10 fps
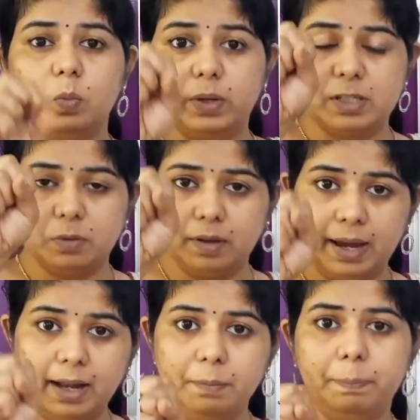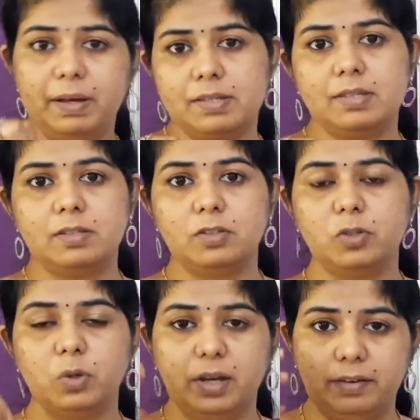which help
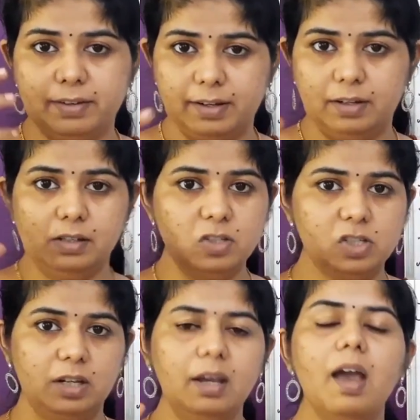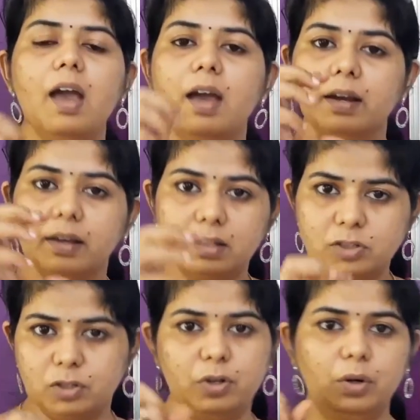us to get energy,
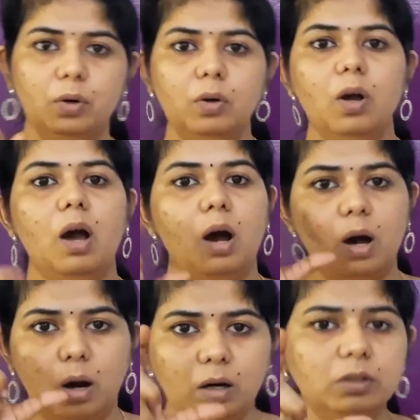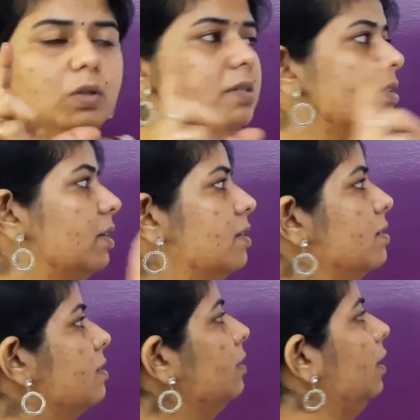to grow, all those
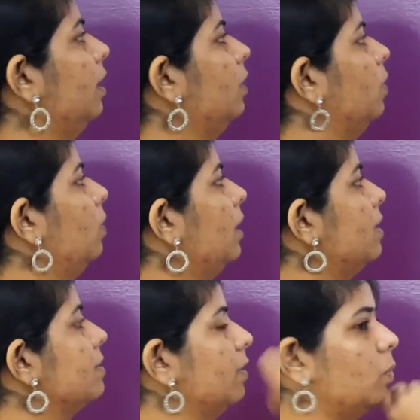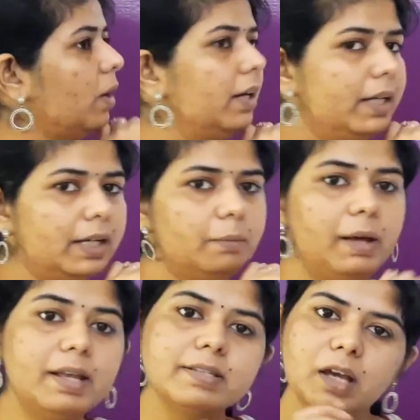things they are known as in one term
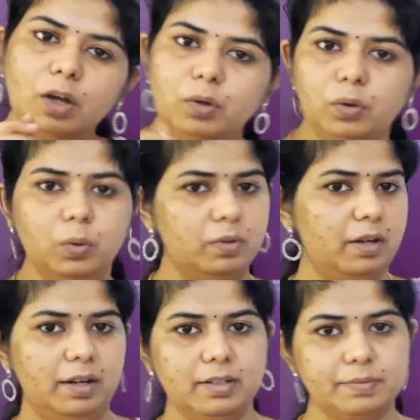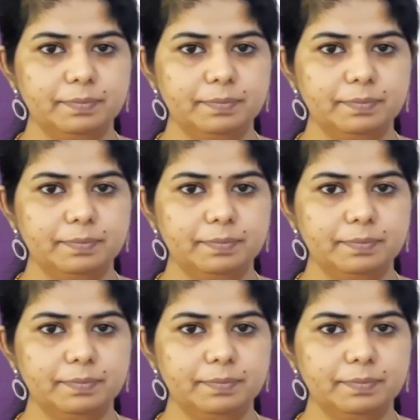as nutrient.